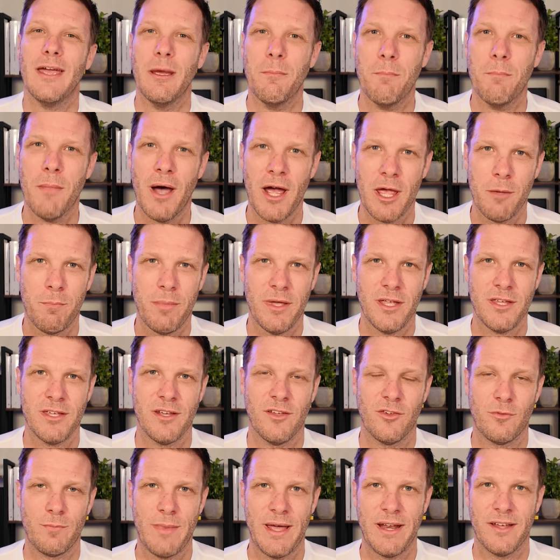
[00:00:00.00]
in my
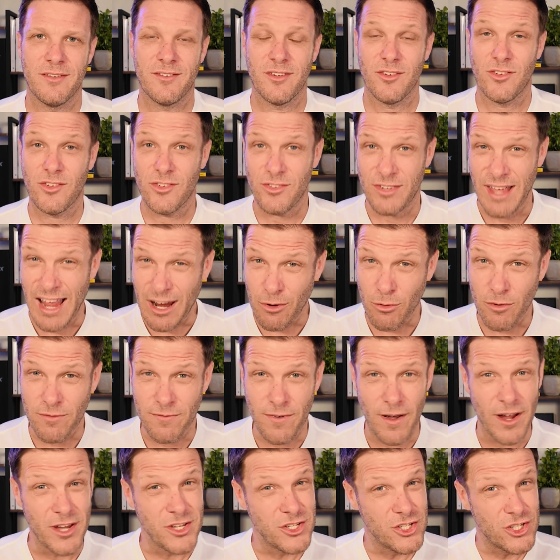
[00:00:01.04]
opinion, it's better to
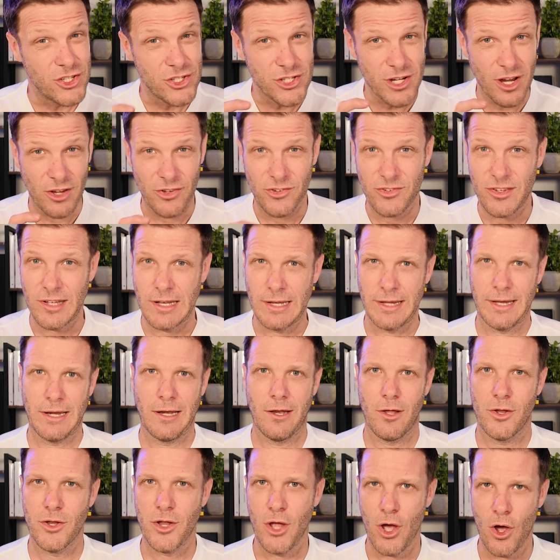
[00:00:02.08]
sacrifice just a
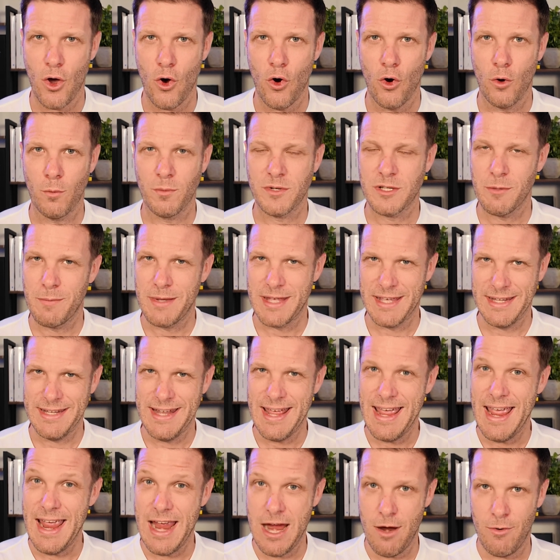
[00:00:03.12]
little on the home to be in
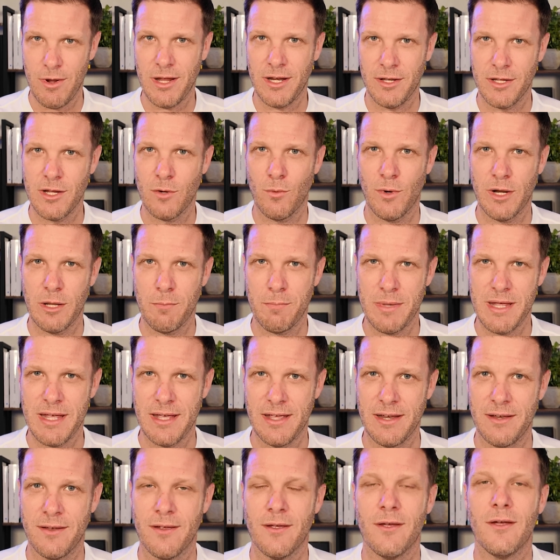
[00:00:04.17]
the area that you wanna be
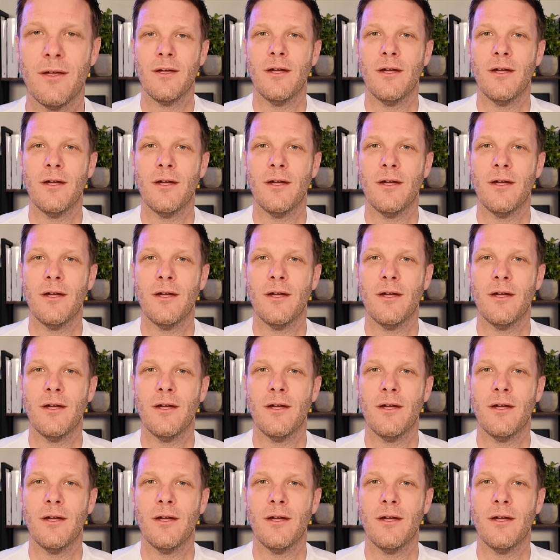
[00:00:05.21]
in,